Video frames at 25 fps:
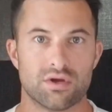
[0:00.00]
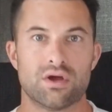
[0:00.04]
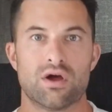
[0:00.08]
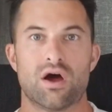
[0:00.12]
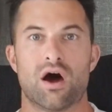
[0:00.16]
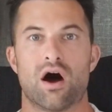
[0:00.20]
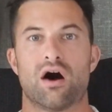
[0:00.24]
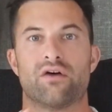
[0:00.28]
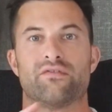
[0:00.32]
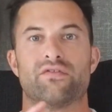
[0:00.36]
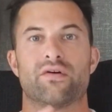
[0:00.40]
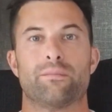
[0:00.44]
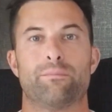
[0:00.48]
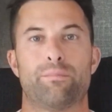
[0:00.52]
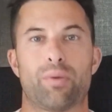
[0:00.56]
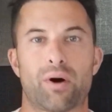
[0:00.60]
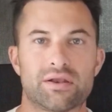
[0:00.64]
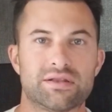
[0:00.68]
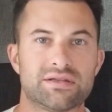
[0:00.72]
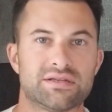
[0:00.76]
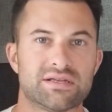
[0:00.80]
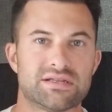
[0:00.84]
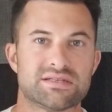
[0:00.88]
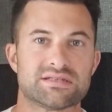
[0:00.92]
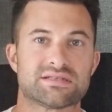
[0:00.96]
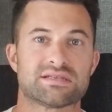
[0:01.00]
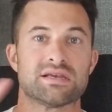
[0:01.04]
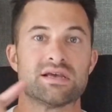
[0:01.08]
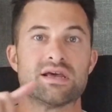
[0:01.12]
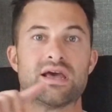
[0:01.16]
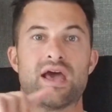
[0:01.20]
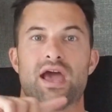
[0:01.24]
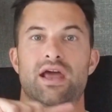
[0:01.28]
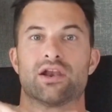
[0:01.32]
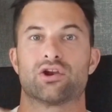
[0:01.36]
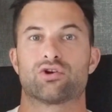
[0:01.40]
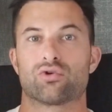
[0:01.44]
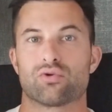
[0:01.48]
of abundance
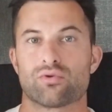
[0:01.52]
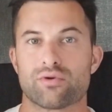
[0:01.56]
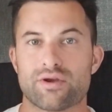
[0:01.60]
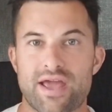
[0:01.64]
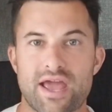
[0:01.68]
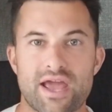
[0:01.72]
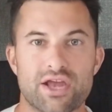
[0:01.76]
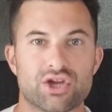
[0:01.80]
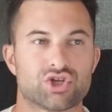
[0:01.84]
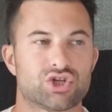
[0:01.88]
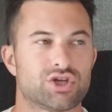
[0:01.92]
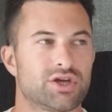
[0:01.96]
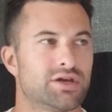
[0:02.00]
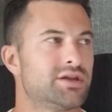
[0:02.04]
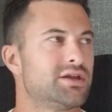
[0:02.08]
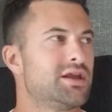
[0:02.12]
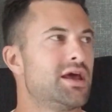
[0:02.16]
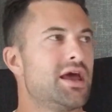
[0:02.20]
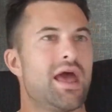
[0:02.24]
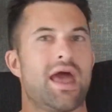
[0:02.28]
and creation.